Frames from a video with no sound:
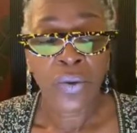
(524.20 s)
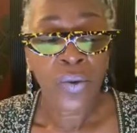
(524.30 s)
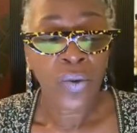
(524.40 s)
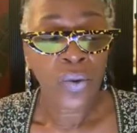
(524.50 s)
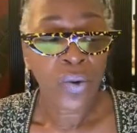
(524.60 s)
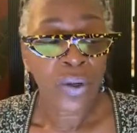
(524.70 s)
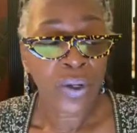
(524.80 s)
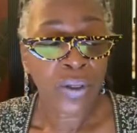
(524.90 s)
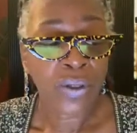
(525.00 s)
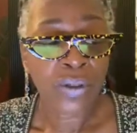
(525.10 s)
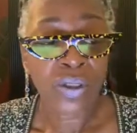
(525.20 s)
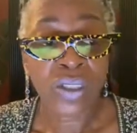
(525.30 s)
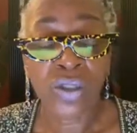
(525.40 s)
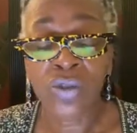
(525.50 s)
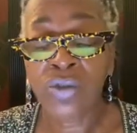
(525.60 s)
or
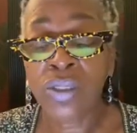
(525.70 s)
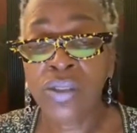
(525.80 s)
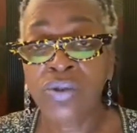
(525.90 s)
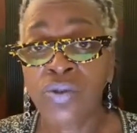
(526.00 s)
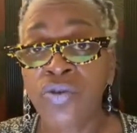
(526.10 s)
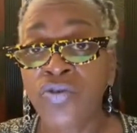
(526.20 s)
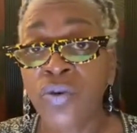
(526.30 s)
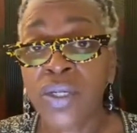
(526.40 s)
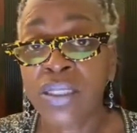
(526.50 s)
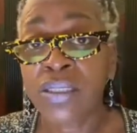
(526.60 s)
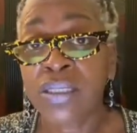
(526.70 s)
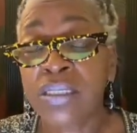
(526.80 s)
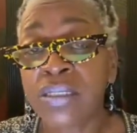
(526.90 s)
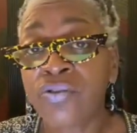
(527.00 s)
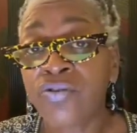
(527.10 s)
just using Google Voice to
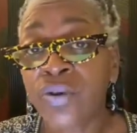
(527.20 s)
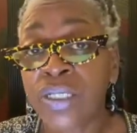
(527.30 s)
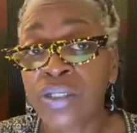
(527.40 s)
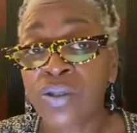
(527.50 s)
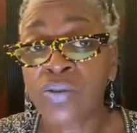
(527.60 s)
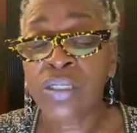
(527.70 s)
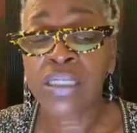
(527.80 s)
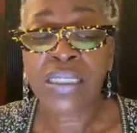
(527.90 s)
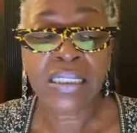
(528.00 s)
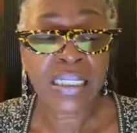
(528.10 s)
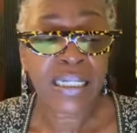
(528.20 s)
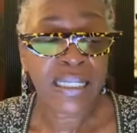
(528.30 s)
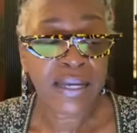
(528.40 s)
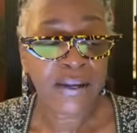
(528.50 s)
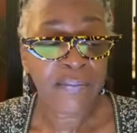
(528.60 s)
send voice notes and things like
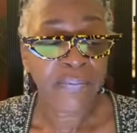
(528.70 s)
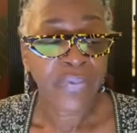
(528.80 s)
that.